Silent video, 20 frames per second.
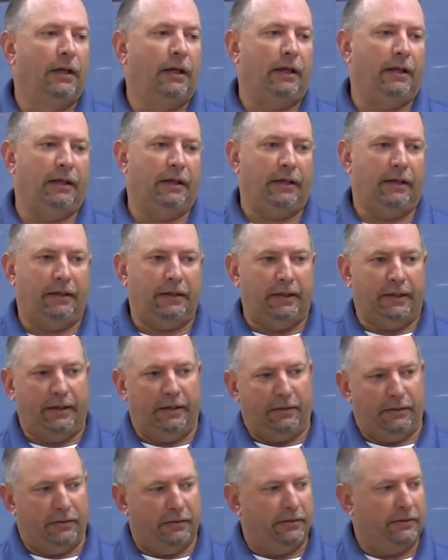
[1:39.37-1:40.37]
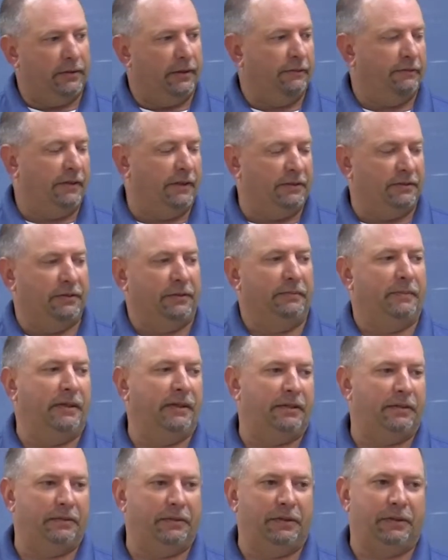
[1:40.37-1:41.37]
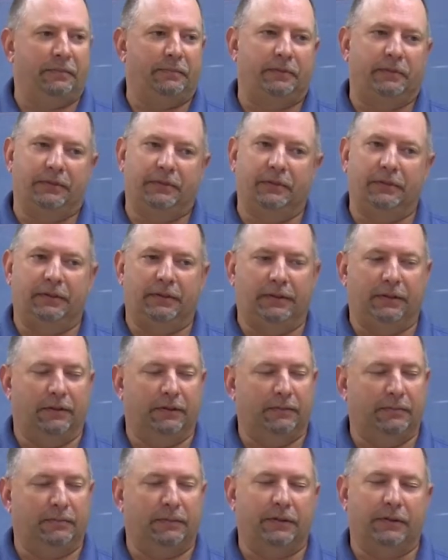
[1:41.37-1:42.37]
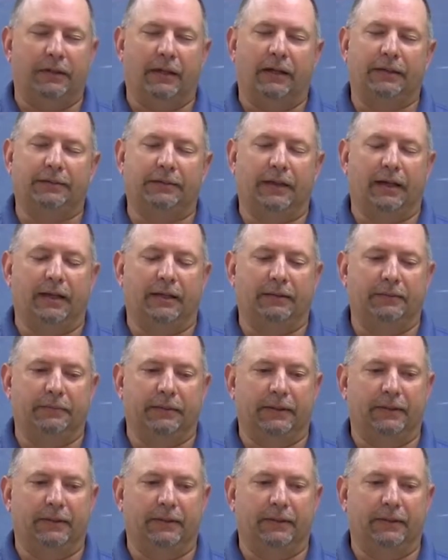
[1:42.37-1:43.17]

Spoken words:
And then, it, you know, eventually my career, progressed on.